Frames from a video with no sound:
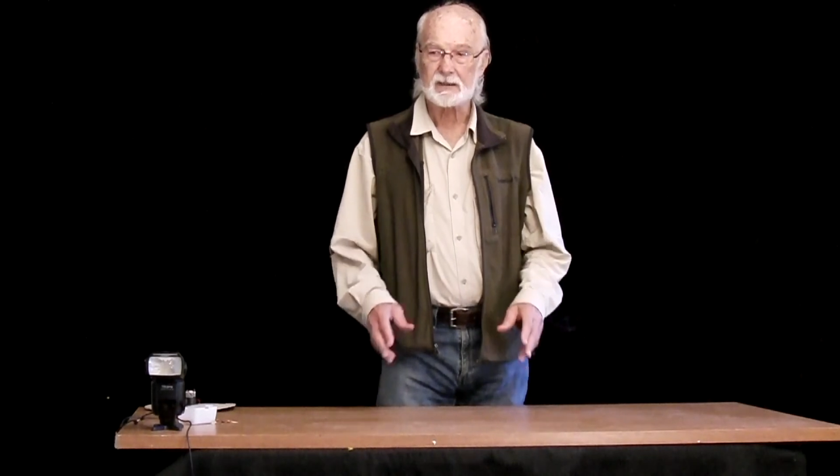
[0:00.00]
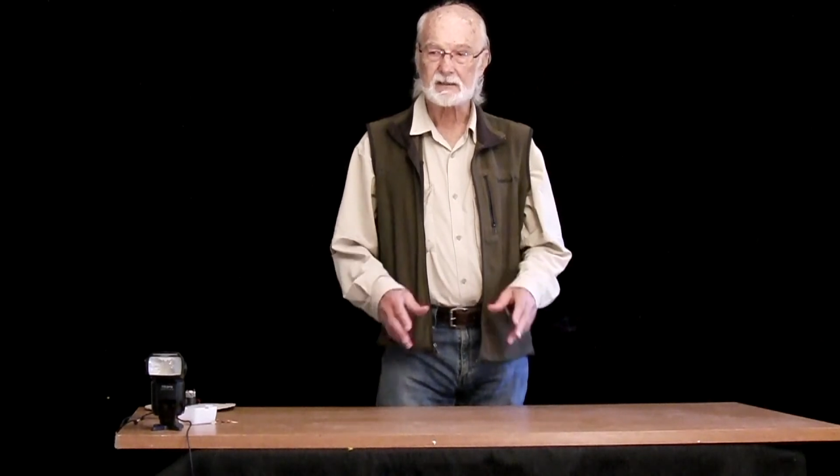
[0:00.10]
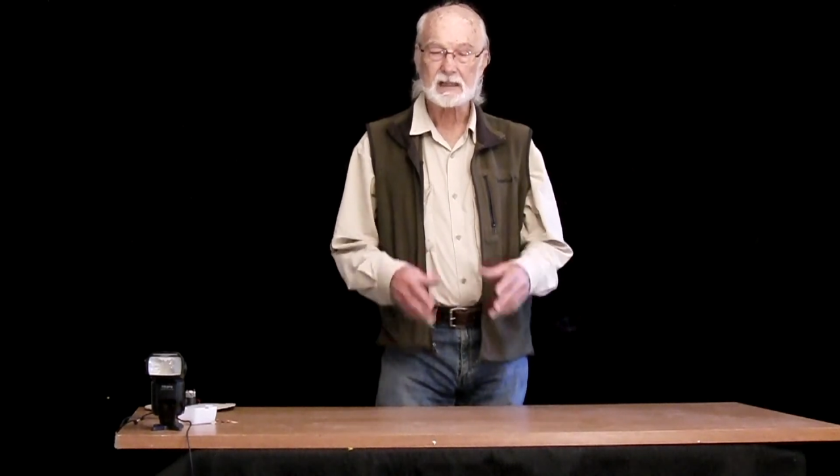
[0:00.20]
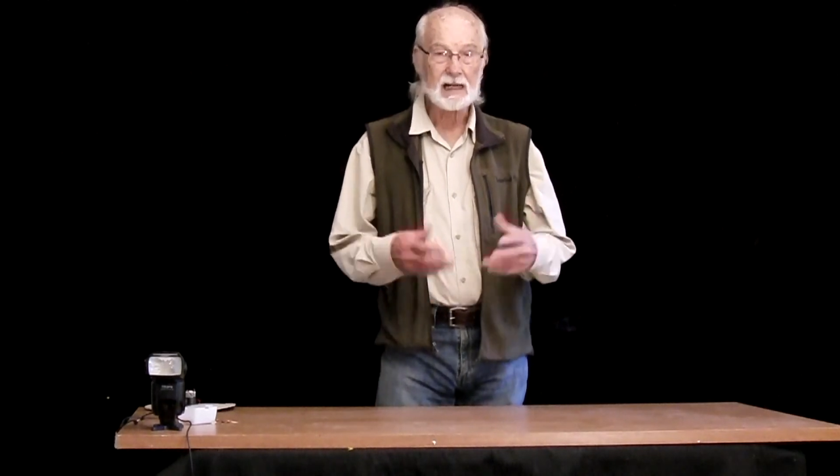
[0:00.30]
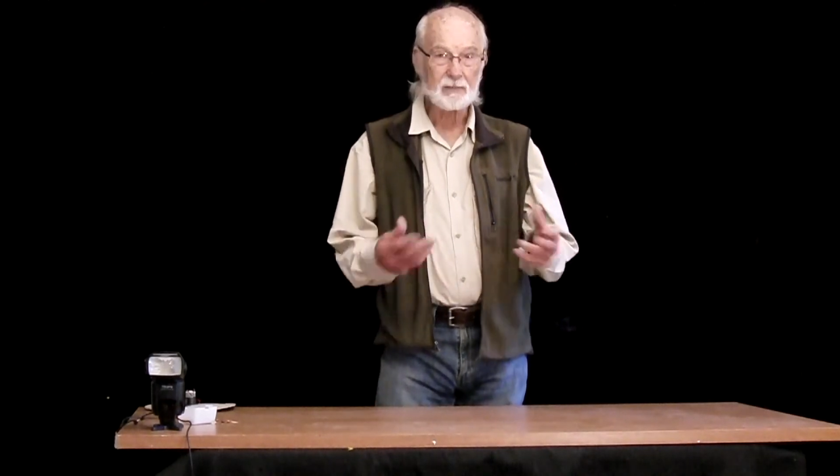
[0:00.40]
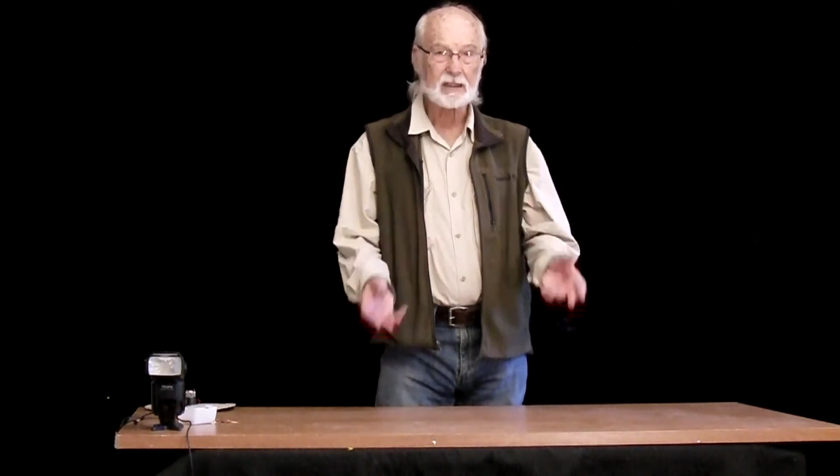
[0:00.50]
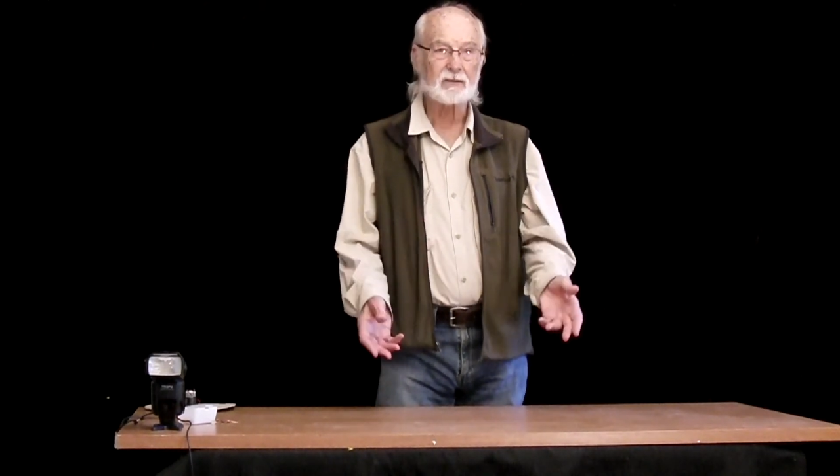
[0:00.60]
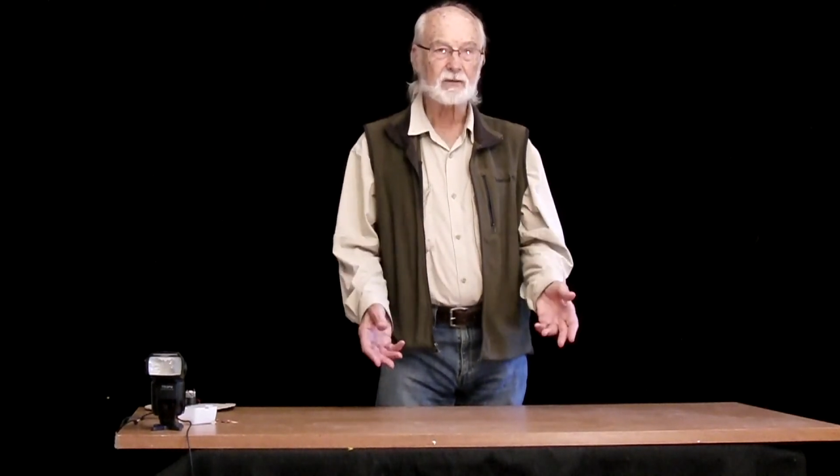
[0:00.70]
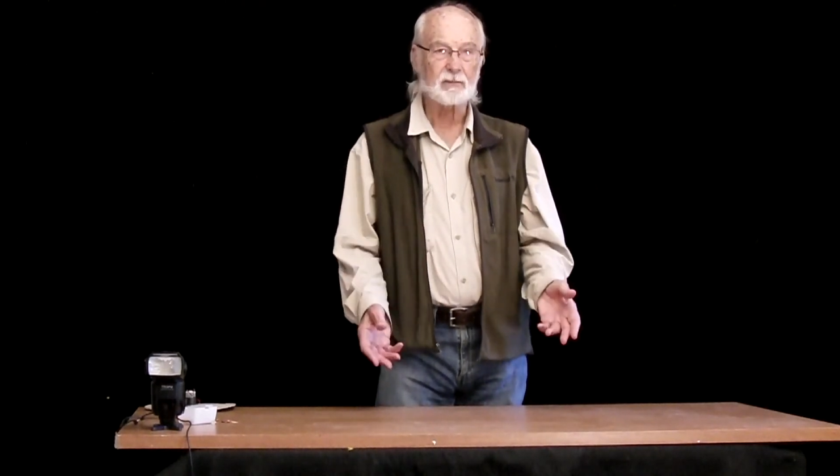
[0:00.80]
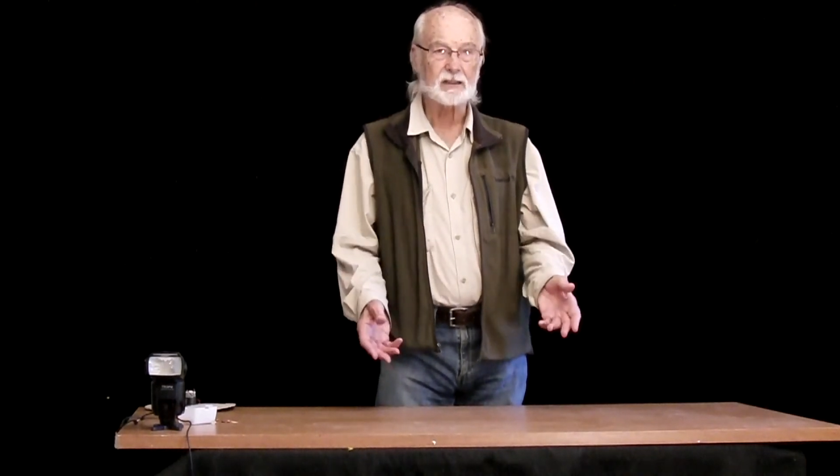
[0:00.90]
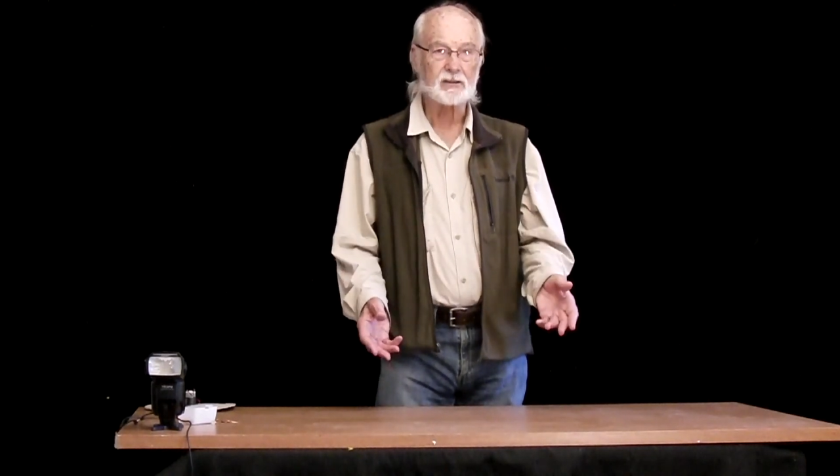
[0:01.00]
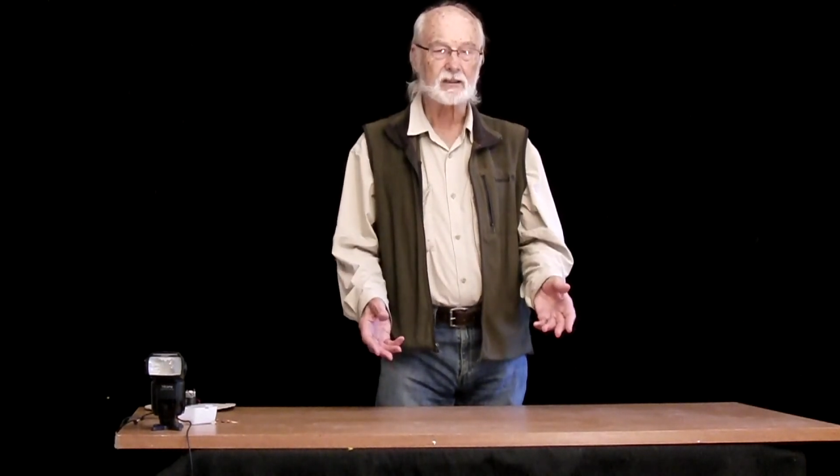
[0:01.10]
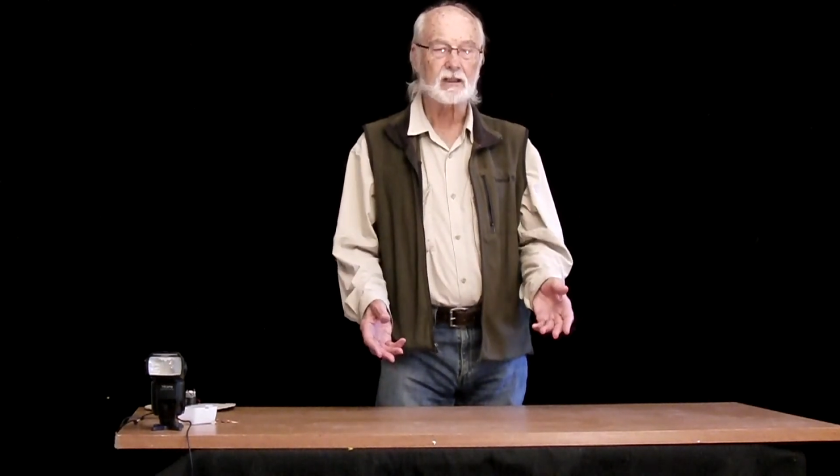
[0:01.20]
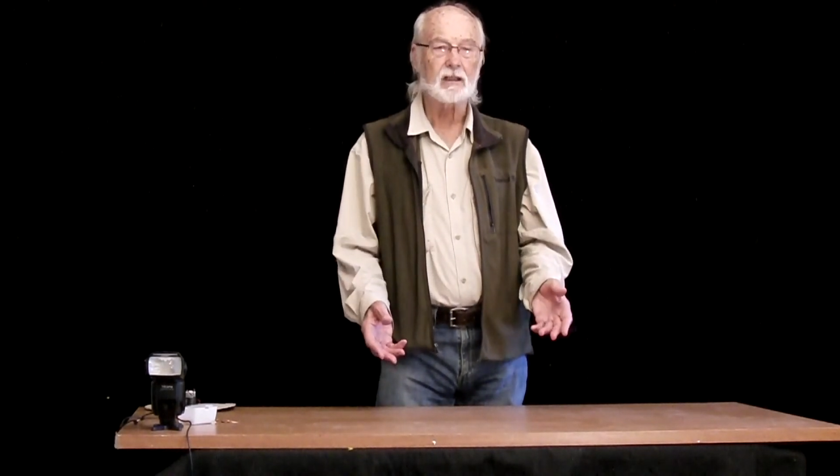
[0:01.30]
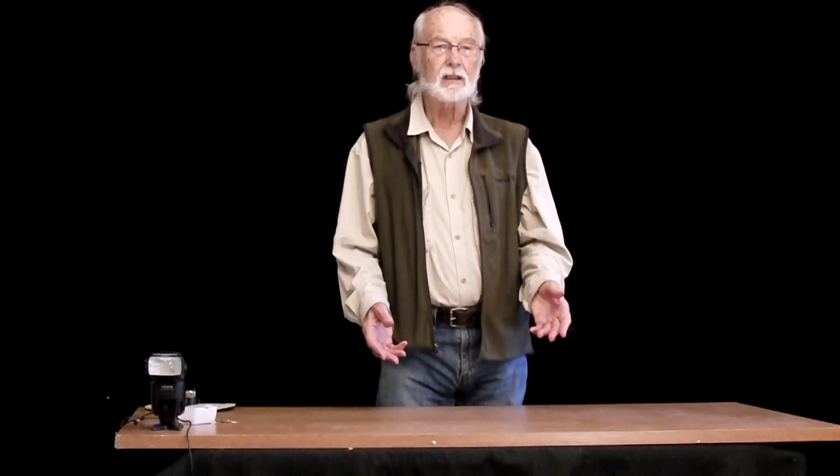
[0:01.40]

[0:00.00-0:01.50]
us timing information